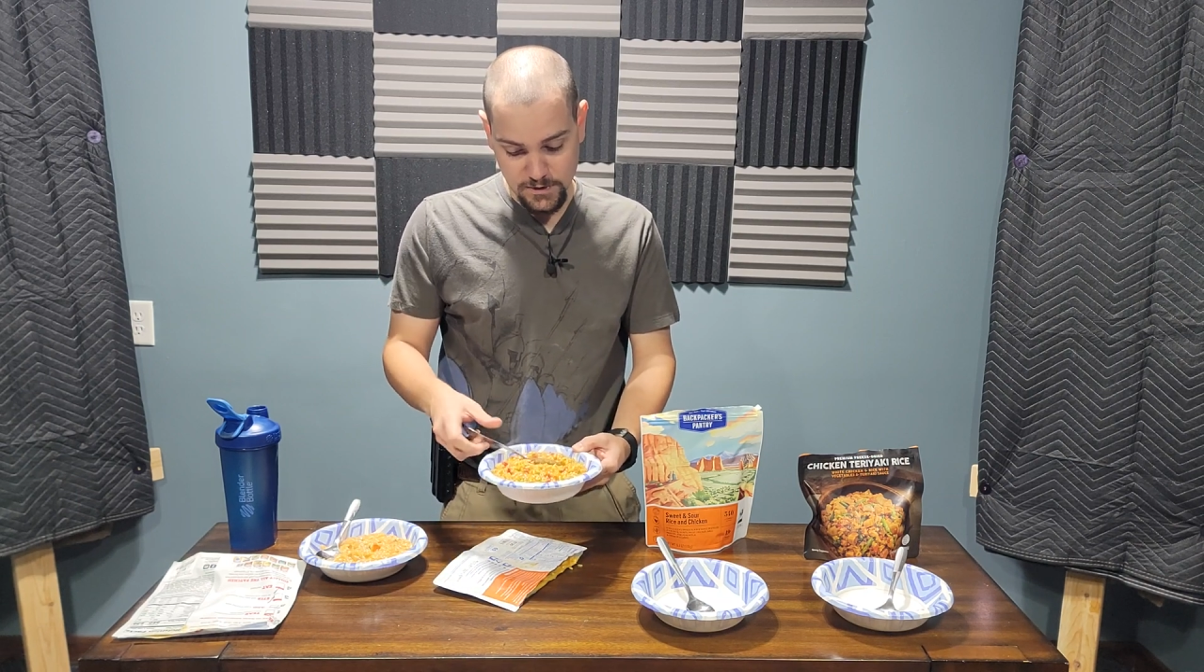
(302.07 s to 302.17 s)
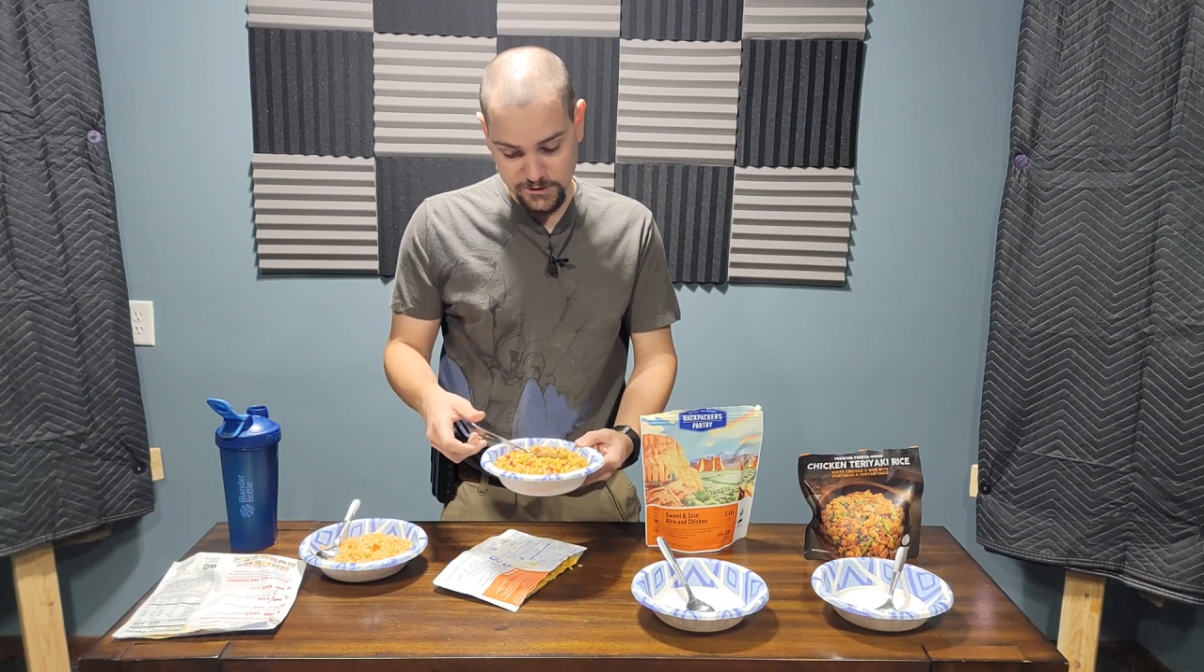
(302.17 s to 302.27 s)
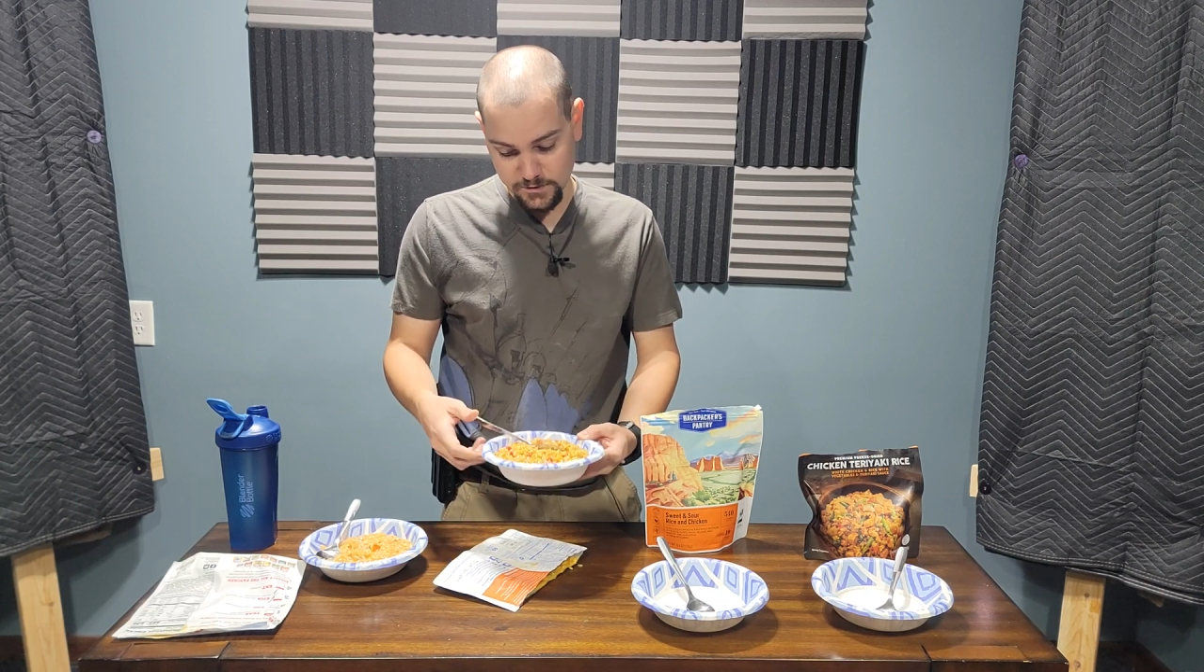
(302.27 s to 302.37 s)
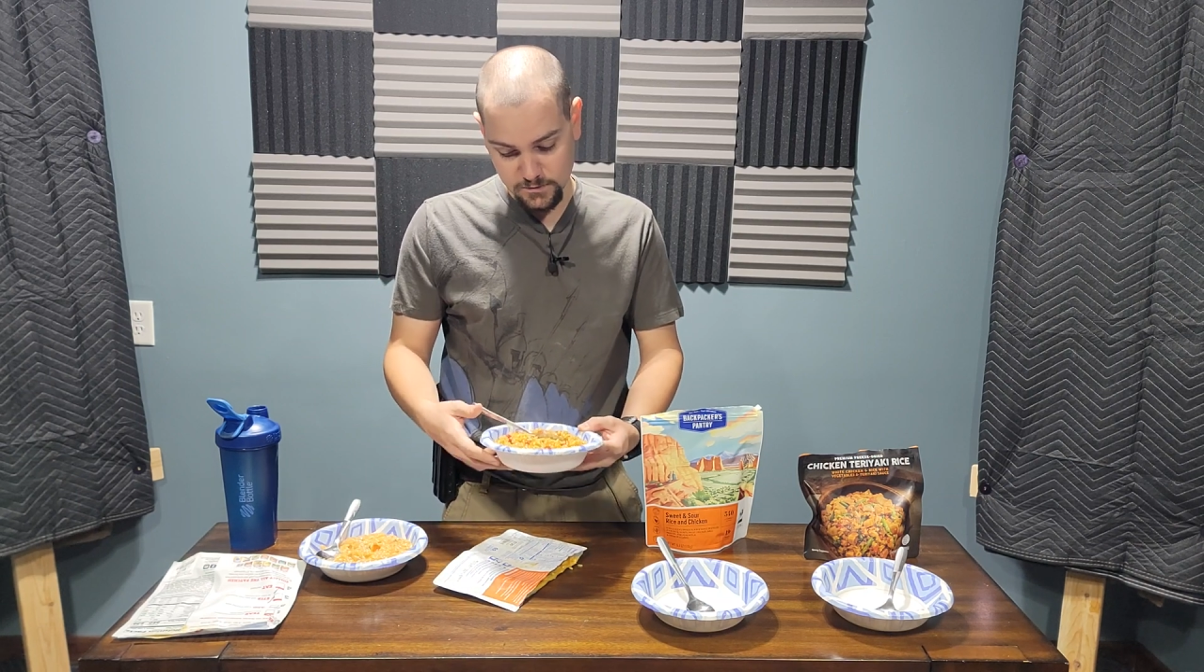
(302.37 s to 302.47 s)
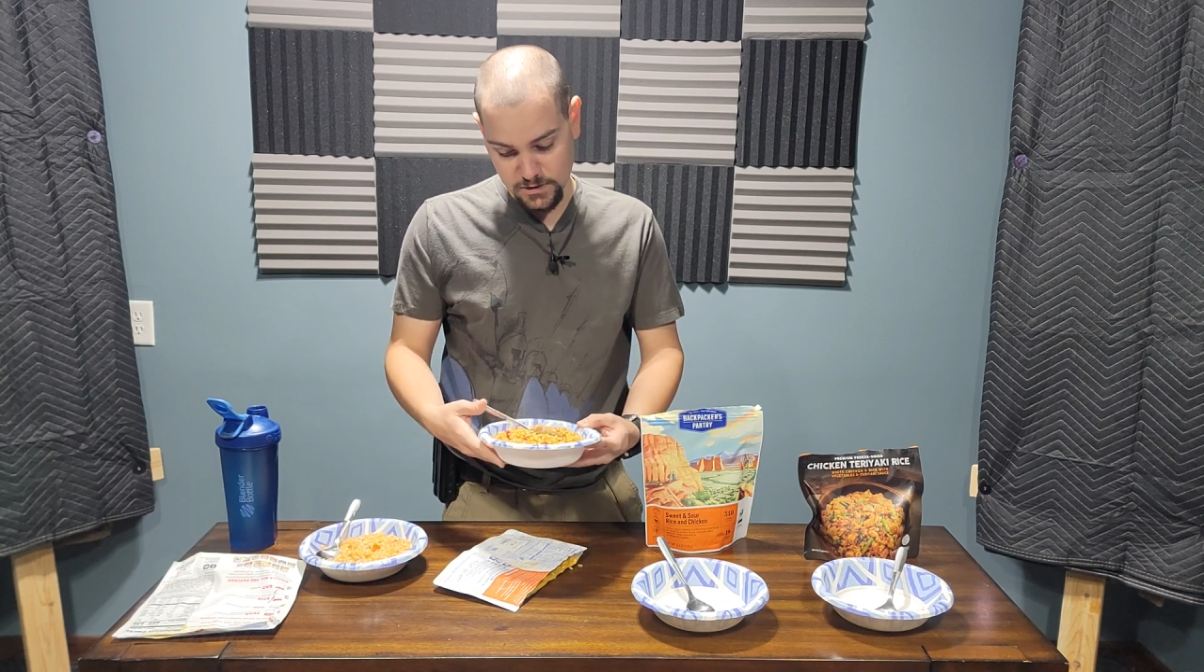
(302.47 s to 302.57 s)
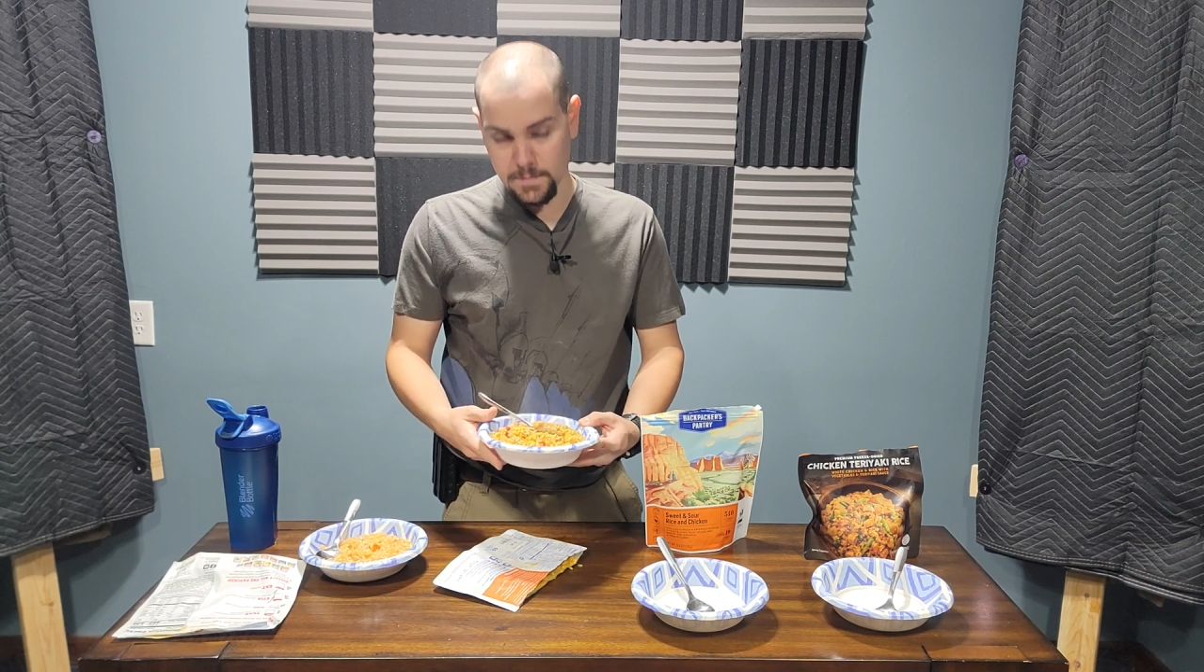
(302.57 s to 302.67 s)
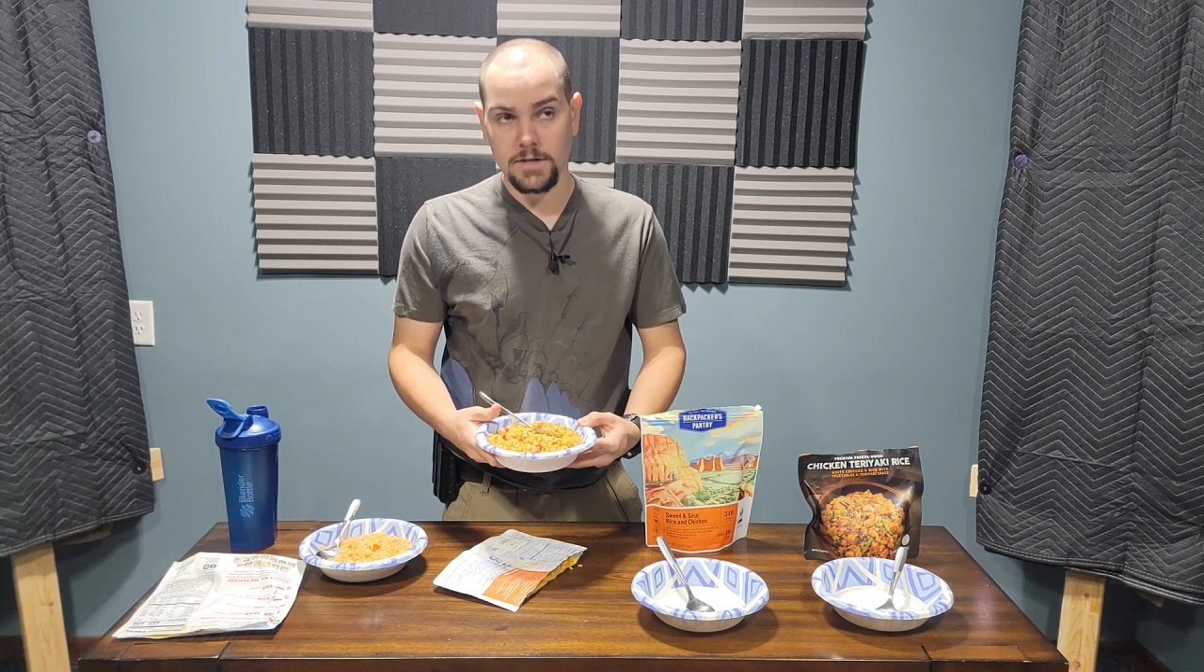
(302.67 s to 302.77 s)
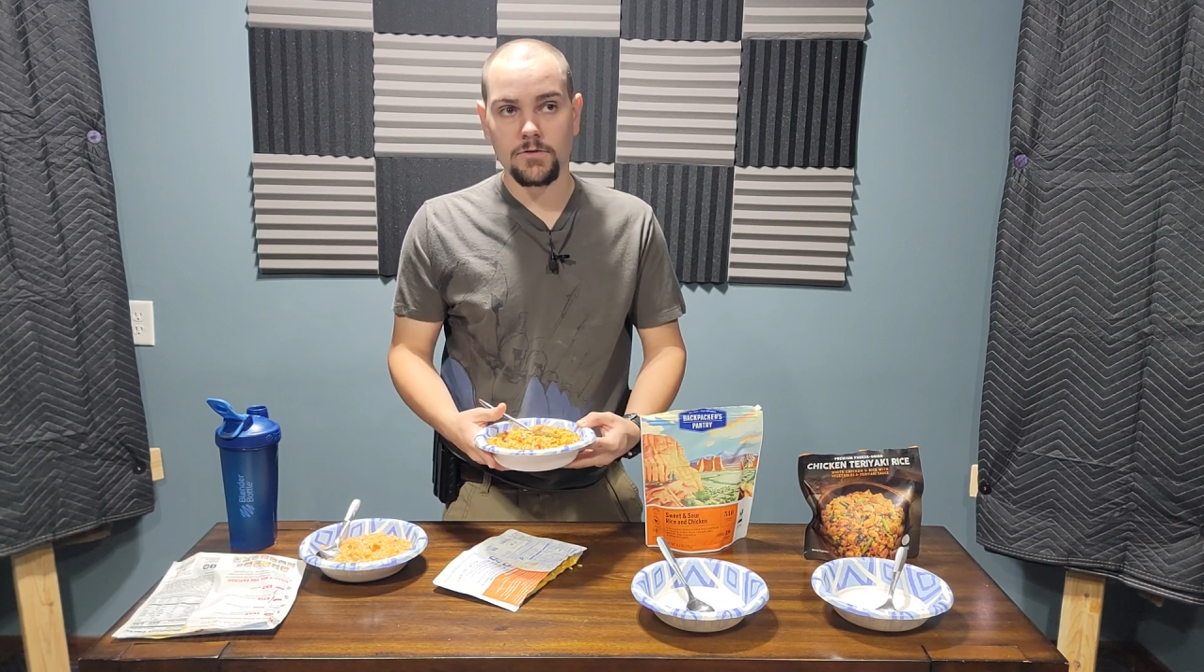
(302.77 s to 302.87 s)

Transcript: This, to me,